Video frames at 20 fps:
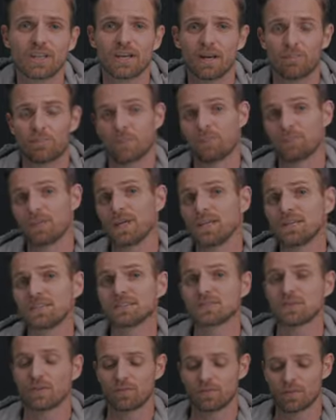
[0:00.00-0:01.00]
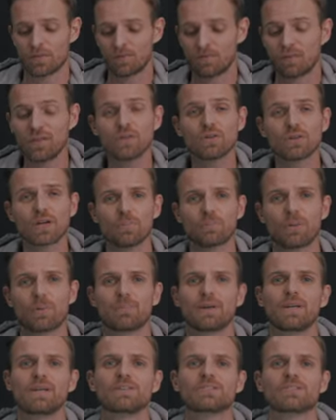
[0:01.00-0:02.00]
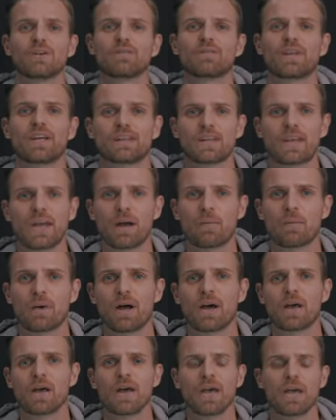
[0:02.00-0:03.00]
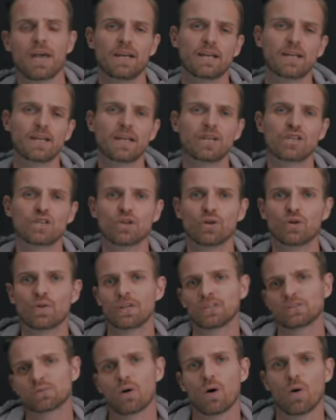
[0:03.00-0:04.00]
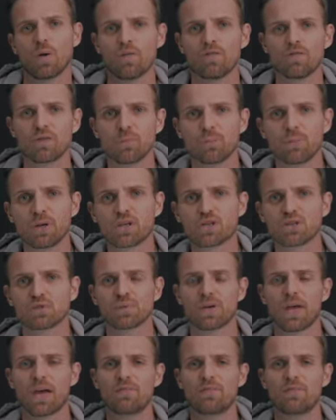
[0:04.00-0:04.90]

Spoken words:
the capabilities of the video capabilities of that camera. And I can show you as well a few pictures we